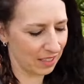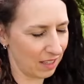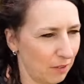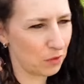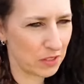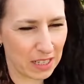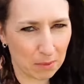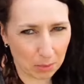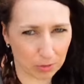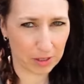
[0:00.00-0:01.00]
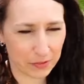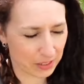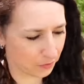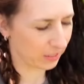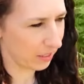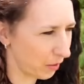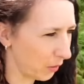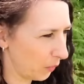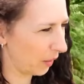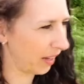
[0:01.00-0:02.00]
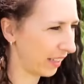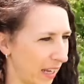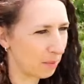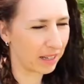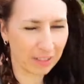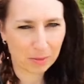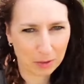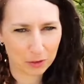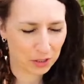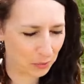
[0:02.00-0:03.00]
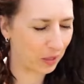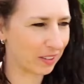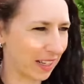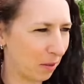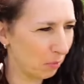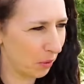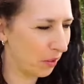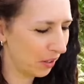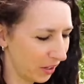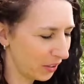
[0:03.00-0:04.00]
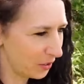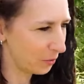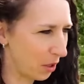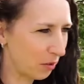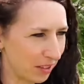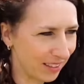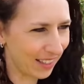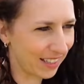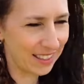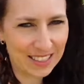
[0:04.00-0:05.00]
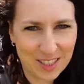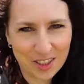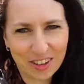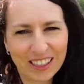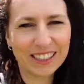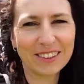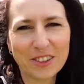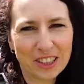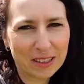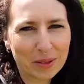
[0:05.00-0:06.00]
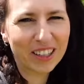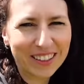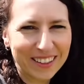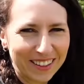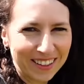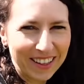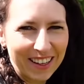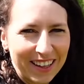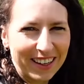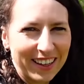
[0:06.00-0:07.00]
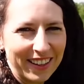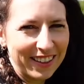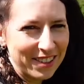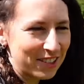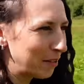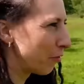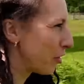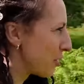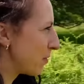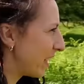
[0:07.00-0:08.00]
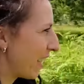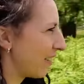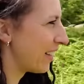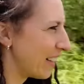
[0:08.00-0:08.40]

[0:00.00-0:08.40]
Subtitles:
if you've seen my previous video where I came here on my first wild camp, you'll know that these scraggy little sheep that are just in front of me now,